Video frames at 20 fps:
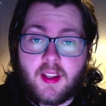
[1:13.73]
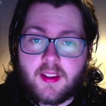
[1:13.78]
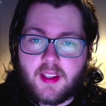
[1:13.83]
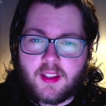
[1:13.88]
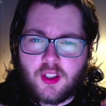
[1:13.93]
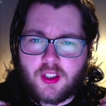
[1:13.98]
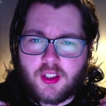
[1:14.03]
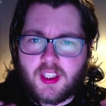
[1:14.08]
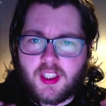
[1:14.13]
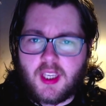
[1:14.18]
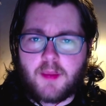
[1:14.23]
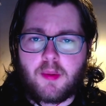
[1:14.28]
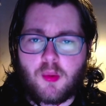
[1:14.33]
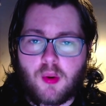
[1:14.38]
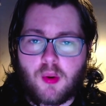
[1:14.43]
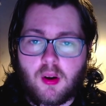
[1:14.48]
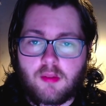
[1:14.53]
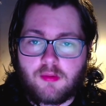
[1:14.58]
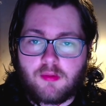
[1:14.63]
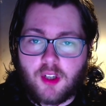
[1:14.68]
then your keeper
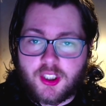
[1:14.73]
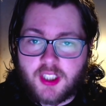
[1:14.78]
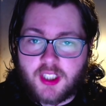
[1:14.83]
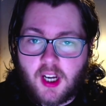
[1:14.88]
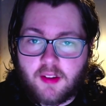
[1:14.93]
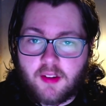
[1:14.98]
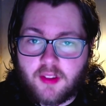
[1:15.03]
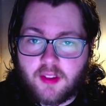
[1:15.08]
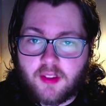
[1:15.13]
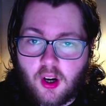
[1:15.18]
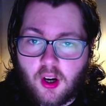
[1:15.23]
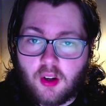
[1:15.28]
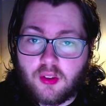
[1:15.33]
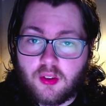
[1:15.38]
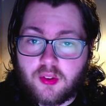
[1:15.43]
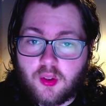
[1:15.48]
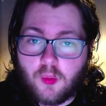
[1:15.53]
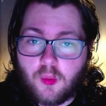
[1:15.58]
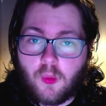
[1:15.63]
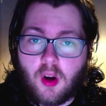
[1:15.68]
will rush out the goal
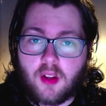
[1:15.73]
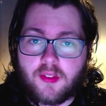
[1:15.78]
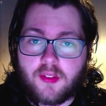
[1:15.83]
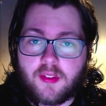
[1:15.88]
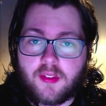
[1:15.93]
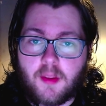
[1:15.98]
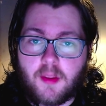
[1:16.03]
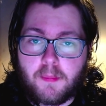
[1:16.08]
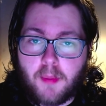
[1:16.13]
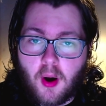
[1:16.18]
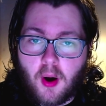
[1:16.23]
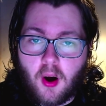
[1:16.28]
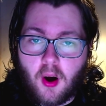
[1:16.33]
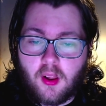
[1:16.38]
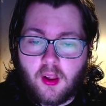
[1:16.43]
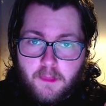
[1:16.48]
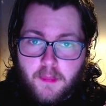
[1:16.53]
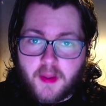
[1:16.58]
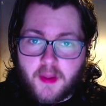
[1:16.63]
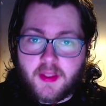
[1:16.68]
towards the
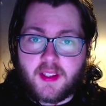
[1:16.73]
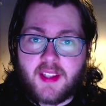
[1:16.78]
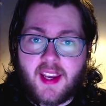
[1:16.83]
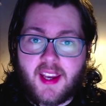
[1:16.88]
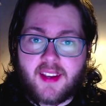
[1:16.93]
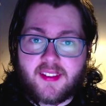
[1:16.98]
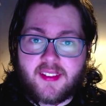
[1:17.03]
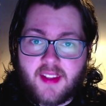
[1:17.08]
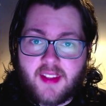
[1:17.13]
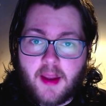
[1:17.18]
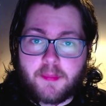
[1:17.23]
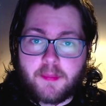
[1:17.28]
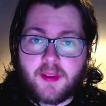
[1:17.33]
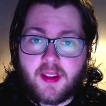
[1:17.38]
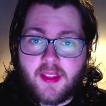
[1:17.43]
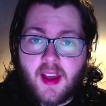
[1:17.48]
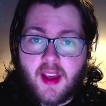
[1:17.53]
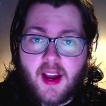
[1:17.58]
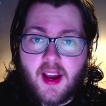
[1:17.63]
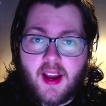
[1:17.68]
ball. But the next step
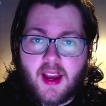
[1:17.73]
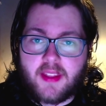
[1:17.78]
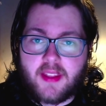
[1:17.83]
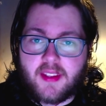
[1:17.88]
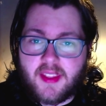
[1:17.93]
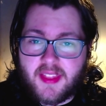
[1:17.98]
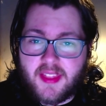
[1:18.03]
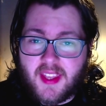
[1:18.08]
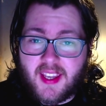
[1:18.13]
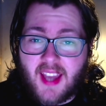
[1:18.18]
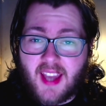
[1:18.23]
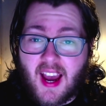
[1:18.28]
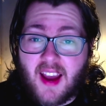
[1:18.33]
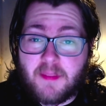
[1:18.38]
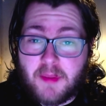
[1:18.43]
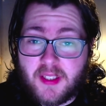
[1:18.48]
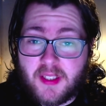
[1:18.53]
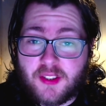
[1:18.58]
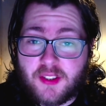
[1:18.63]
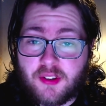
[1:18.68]
to that, and the thing
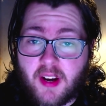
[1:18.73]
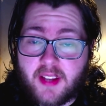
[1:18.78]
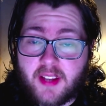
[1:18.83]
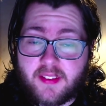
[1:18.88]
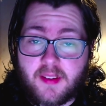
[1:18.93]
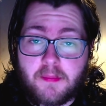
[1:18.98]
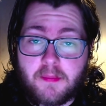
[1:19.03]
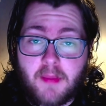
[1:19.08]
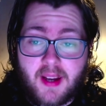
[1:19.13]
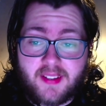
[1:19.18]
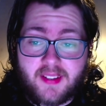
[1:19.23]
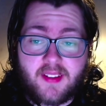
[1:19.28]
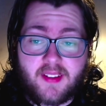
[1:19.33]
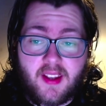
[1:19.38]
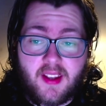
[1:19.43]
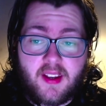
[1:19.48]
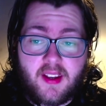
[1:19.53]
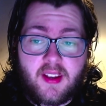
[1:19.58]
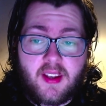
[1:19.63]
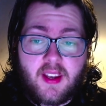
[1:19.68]
I've been trying to
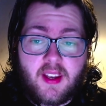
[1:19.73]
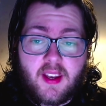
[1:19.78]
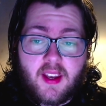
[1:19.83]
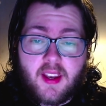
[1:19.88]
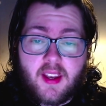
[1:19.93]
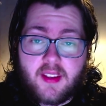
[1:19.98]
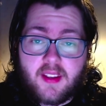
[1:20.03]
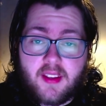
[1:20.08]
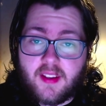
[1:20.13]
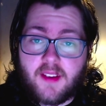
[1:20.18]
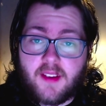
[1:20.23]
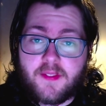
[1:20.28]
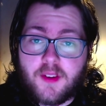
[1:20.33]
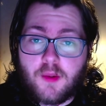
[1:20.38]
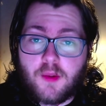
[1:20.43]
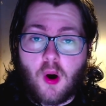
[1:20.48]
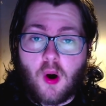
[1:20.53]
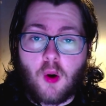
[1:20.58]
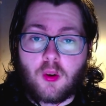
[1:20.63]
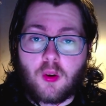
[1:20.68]
master, is if
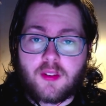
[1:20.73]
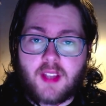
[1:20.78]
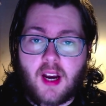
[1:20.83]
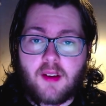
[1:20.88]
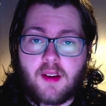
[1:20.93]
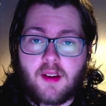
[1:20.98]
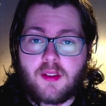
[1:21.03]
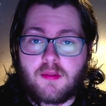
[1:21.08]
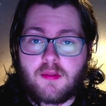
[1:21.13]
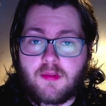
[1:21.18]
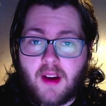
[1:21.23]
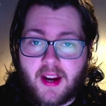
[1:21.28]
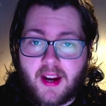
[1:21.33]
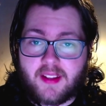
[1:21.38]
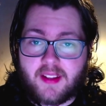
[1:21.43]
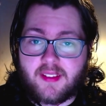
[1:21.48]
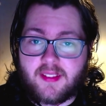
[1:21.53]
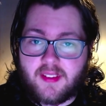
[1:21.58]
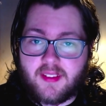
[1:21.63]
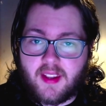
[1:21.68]
you hold down the
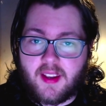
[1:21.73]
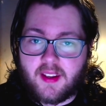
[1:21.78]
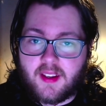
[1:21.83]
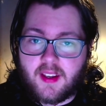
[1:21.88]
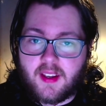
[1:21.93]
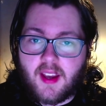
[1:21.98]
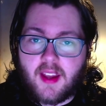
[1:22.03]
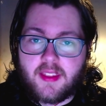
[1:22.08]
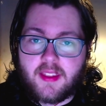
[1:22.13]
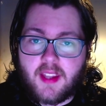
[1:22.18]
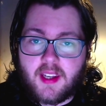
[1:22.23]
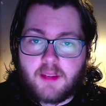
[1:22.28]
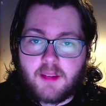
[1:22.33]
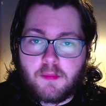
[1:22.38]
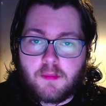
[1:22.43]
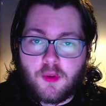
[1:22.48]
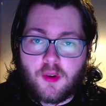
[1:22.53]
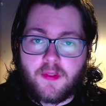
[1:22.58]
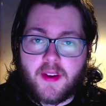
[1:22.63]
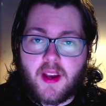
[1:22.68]
right stick and then
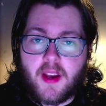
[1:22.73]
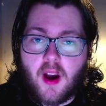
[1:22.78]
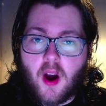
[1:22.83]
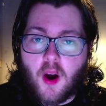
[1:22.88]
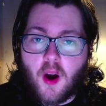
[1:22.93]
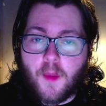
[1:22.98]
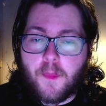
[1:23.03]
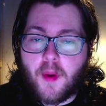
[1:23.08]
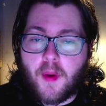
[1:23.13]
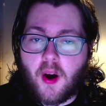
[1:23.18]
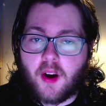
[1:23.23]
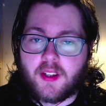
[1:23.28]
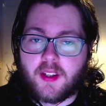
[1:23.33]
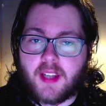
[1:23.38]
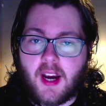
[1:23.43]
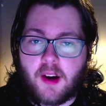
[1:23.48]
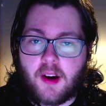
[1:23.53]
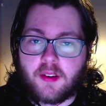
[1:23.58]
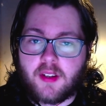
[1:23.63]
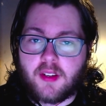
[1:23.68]
move it up or
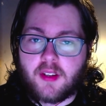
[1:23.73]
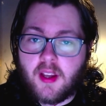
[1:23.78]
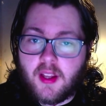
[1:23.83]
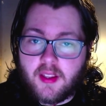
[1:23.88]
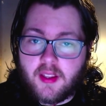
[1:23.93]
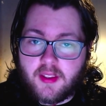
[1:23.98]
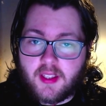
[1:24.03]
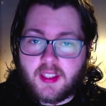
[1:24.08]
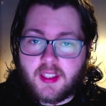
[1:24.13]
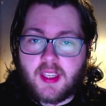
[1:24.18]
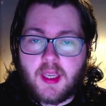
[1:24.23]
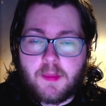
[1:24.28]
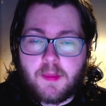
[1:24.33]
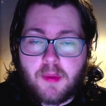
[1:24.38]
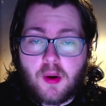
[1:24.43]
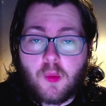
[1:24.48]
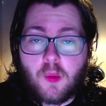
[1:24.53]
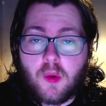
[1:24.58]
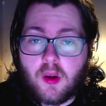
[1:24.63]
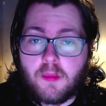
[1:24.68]
down, the
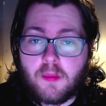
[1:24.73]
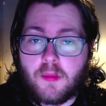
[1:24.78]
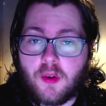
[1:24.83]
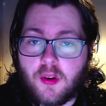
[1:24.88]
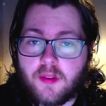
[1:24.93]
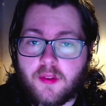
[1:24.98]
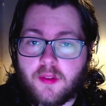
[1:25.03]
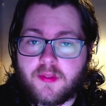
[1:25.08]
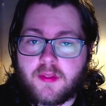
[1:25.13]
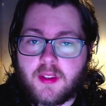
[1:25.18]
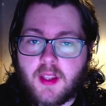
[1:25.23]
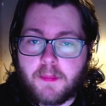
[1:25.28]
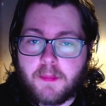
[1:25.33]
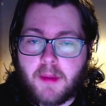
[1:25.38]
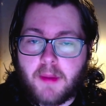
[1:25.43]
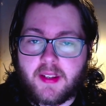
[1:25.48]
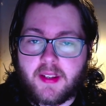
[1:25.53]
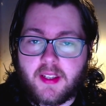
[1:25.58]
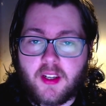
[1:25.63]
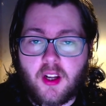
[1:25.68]
keeper will move
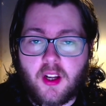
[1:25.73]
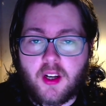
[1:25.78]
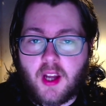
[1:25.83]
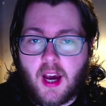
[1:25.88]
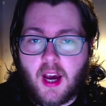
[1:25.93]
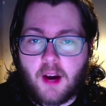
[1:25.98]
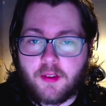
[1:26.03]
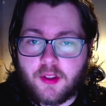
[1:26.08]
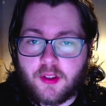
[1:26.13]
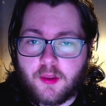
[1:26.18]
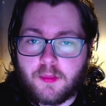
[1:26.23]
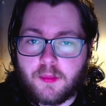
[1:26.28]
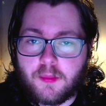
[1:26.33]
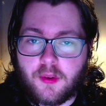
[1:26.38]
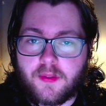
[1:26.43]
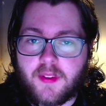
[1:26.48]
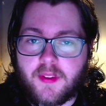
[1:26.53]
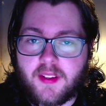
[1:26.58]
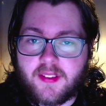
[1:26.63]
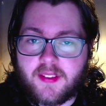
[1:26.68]
depending on how you move the